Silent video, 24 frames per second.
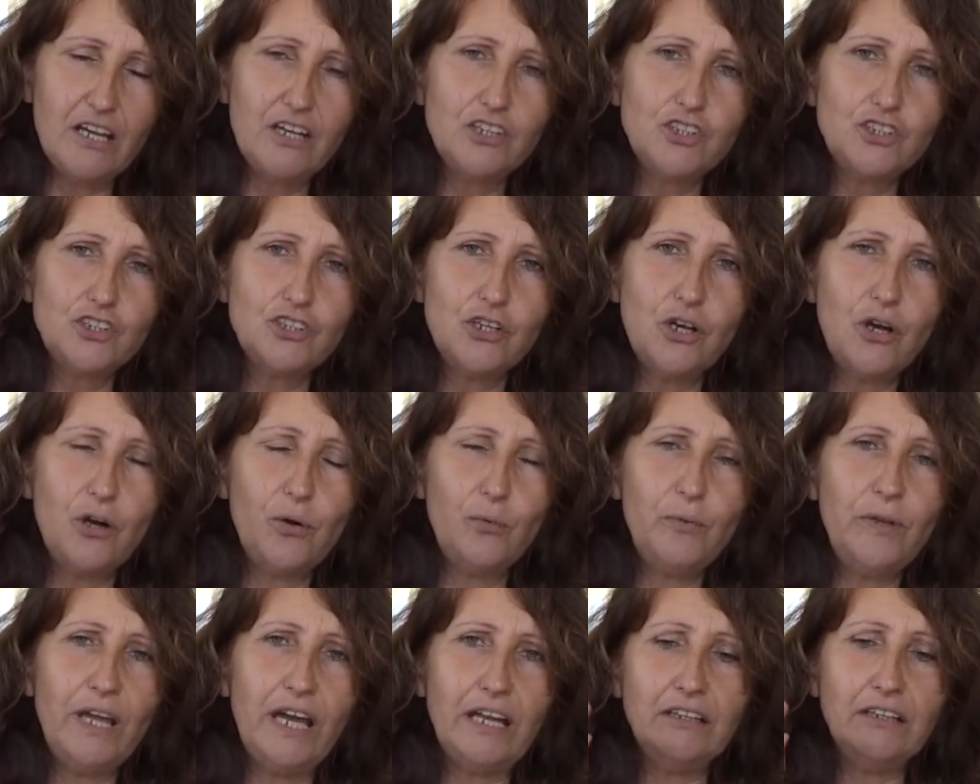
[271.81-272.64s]
So
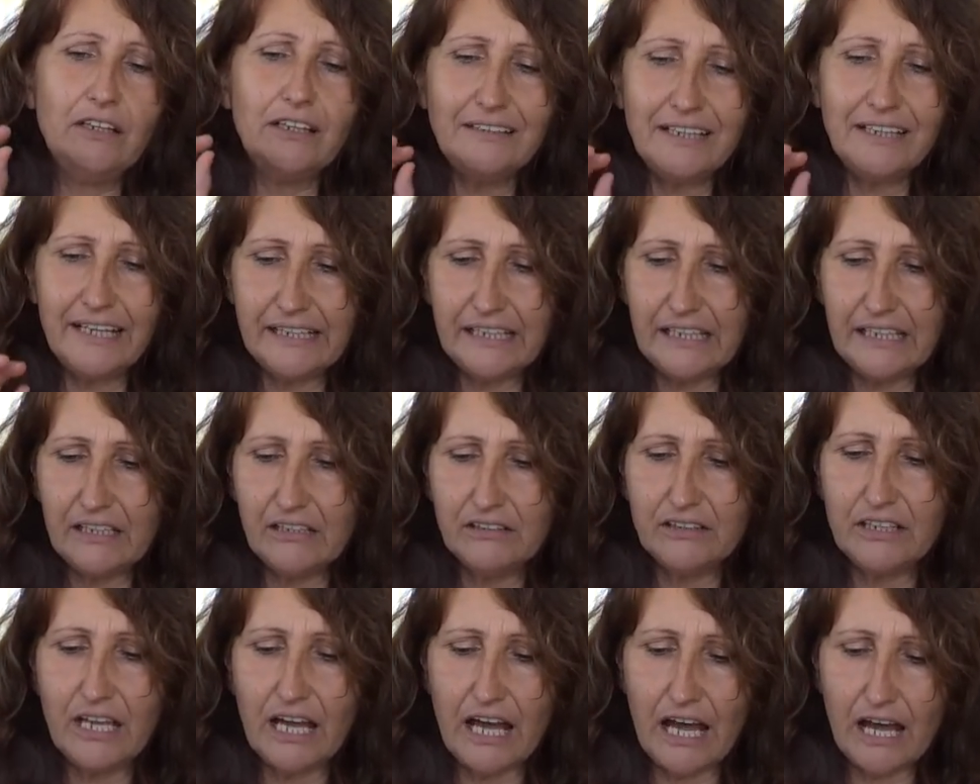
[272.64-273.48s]
we are not hanging
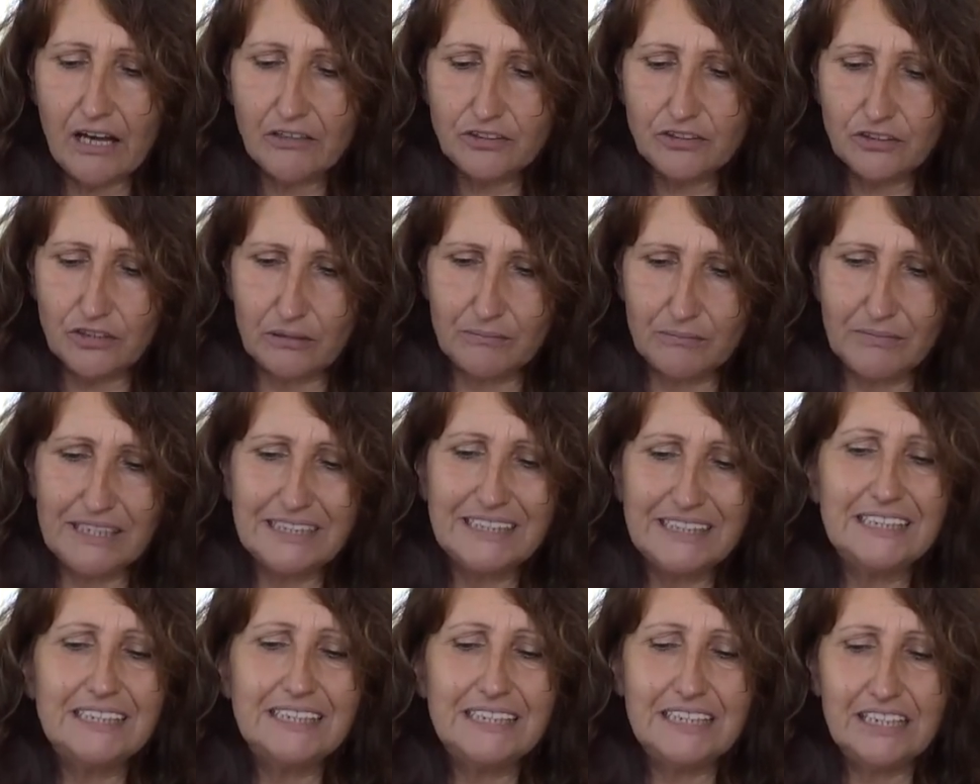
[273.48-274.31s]
on the outcome.
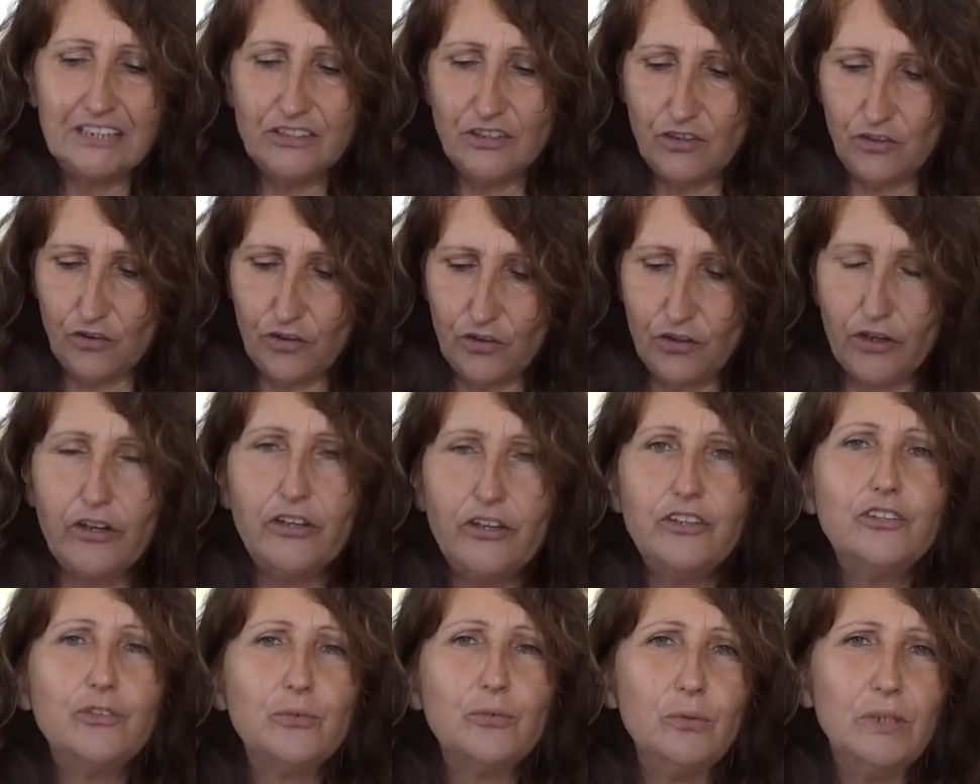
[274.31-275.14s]
This is here the
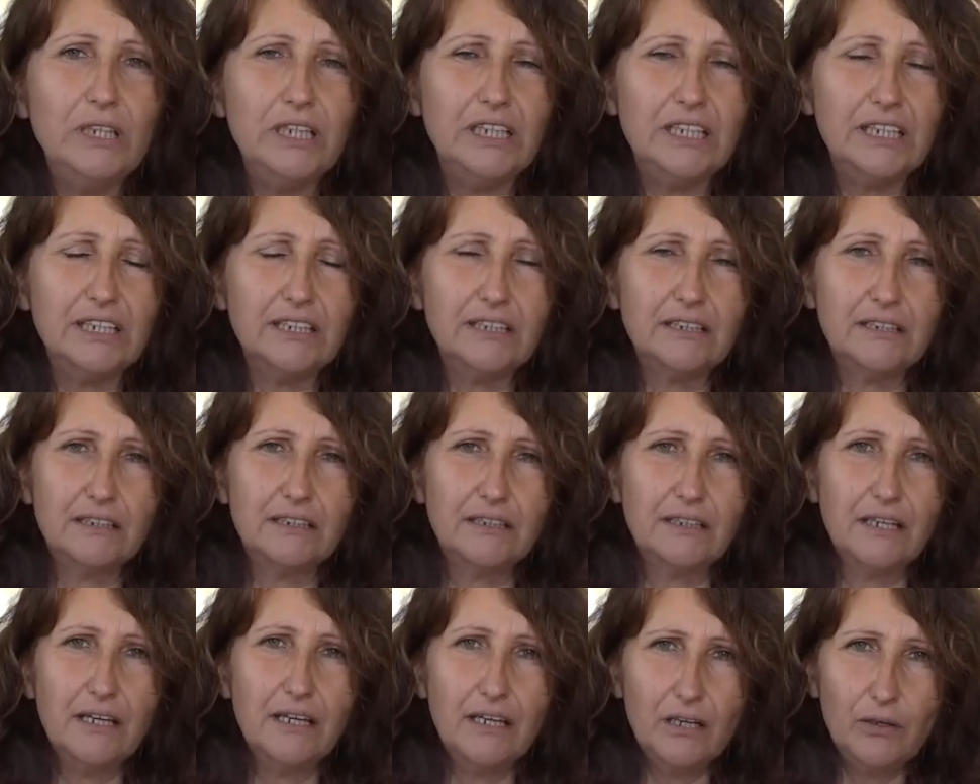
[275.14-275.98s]
third week.
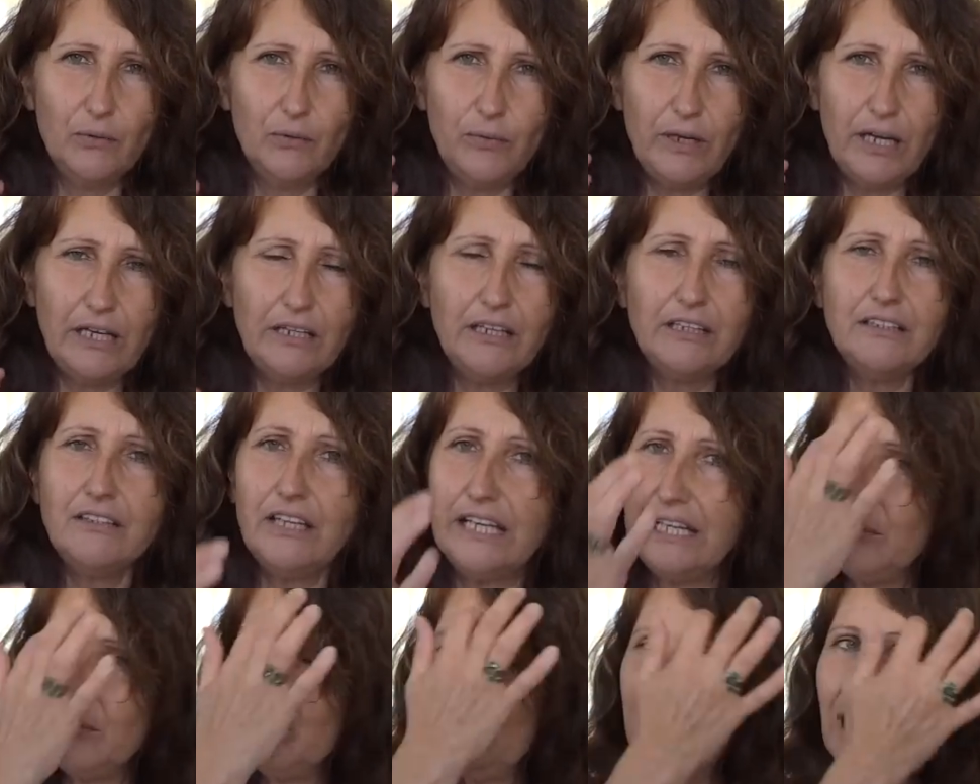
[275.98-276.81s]
We are not
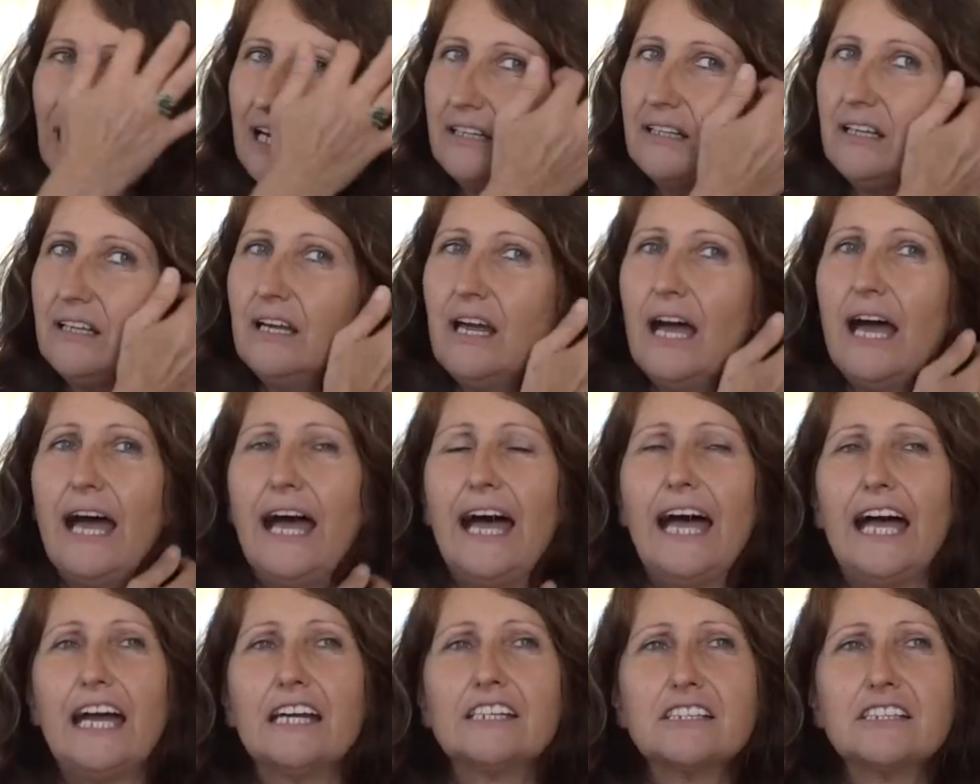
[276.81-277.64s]
hanging, we are
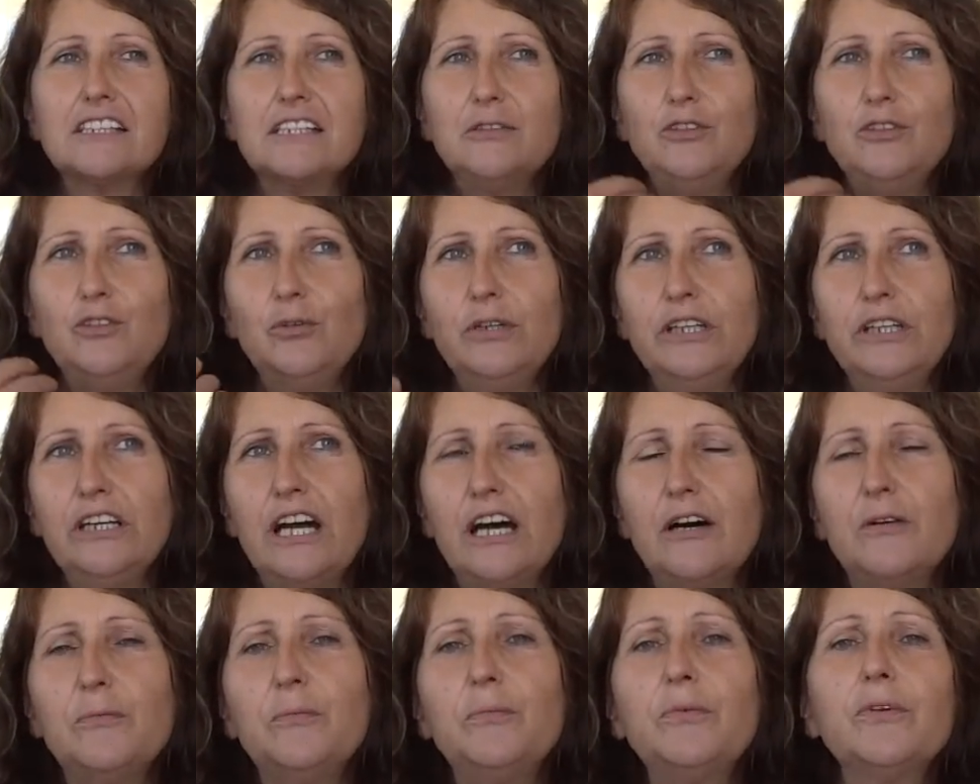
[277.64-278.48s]
actually doing
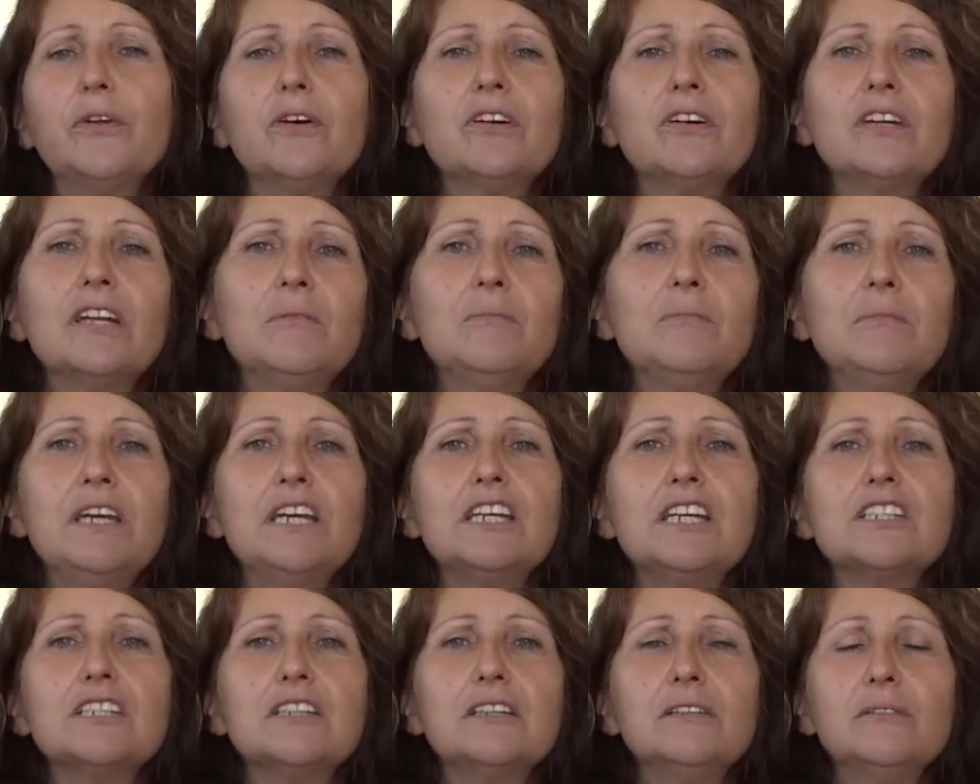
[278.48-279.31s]
our
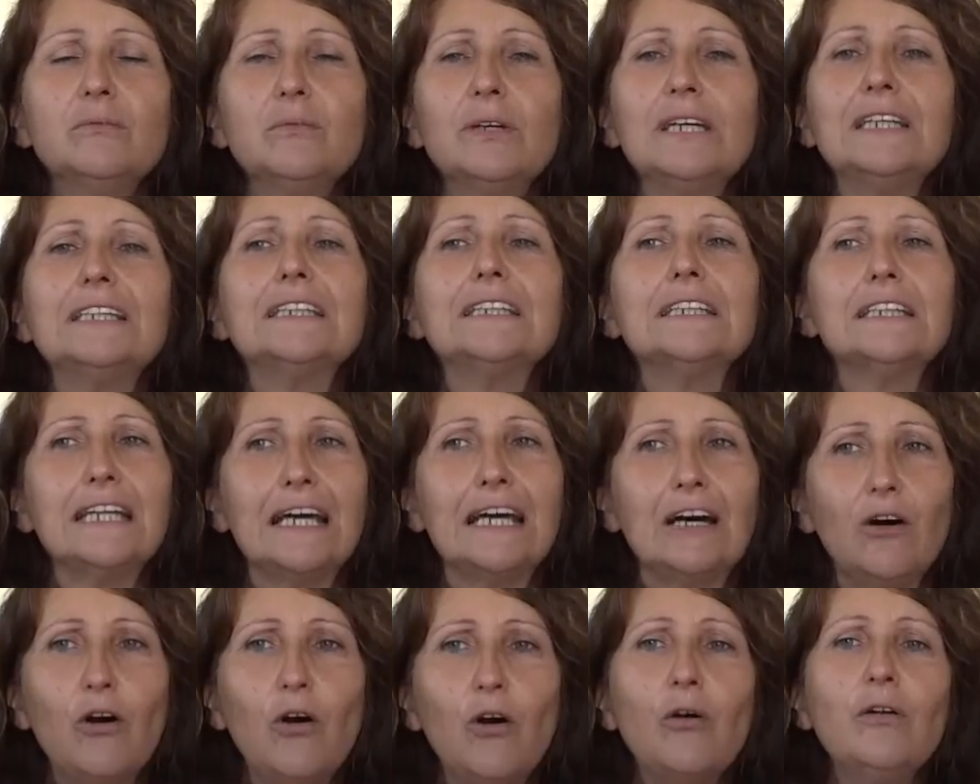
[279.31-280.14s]
programmation with
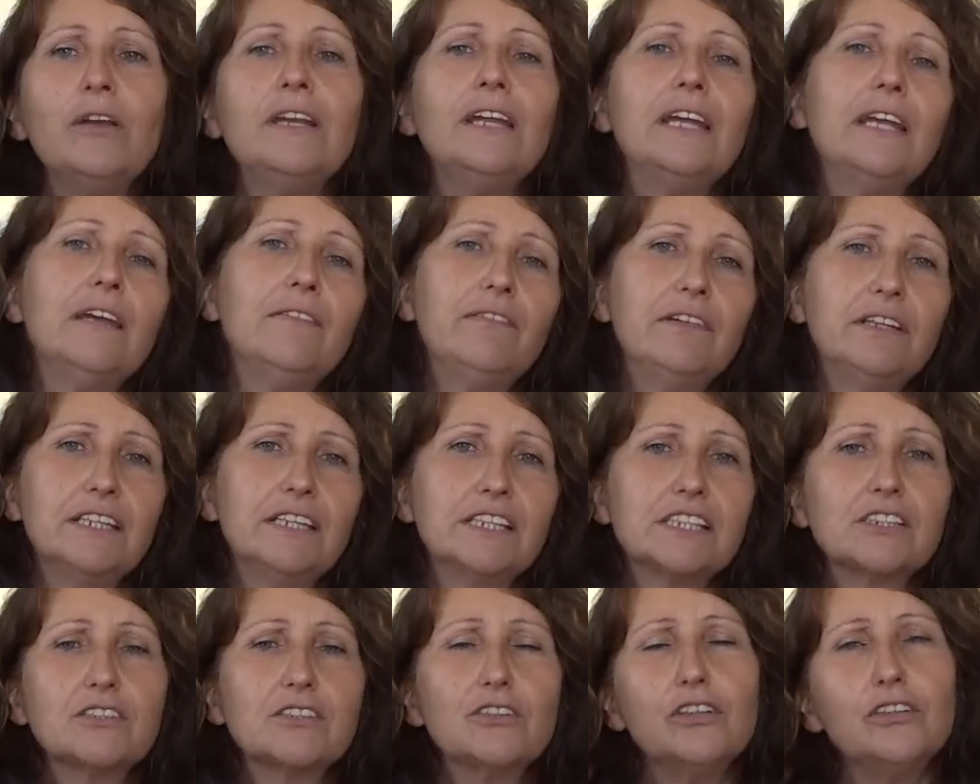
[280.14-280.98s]
only if it
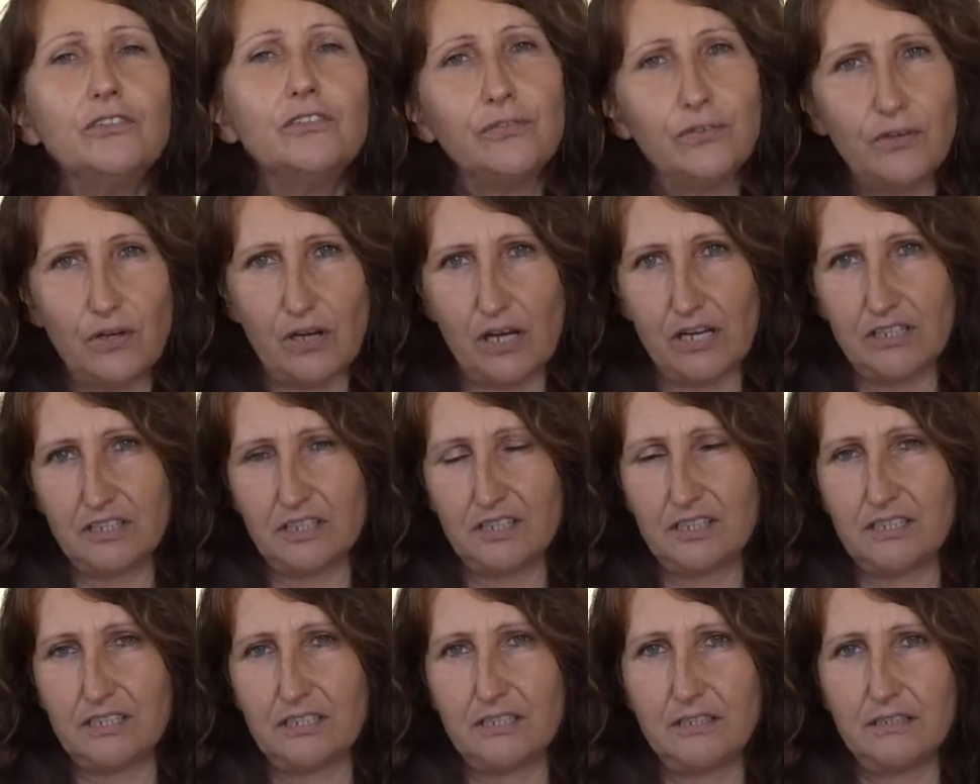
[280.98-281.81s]
is good for
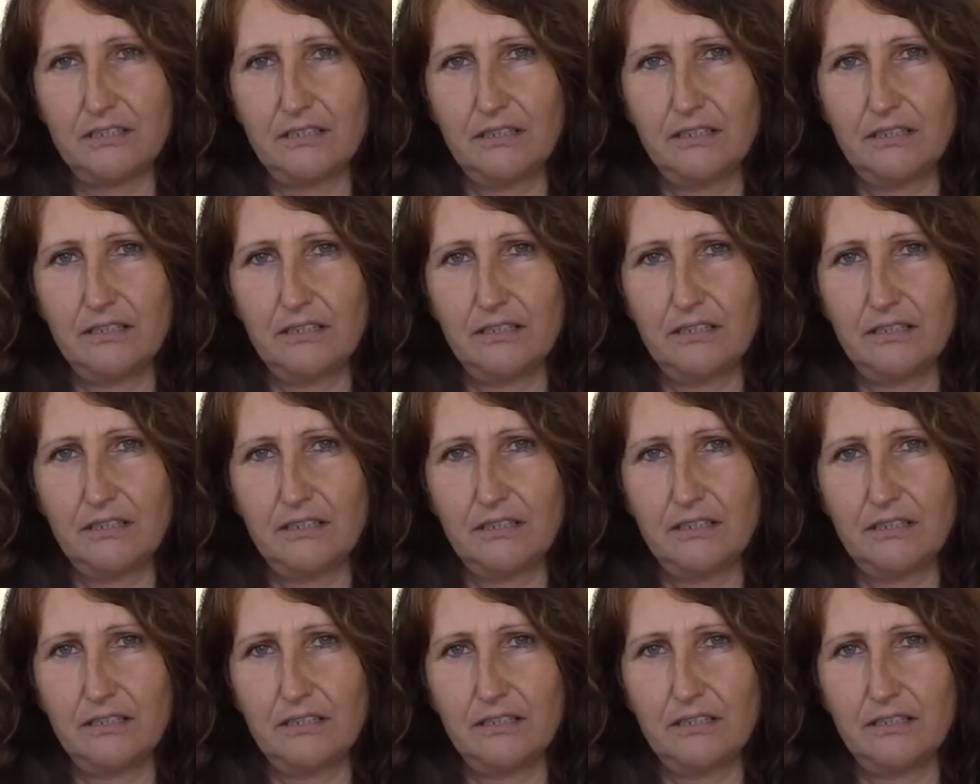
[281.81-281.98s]
us.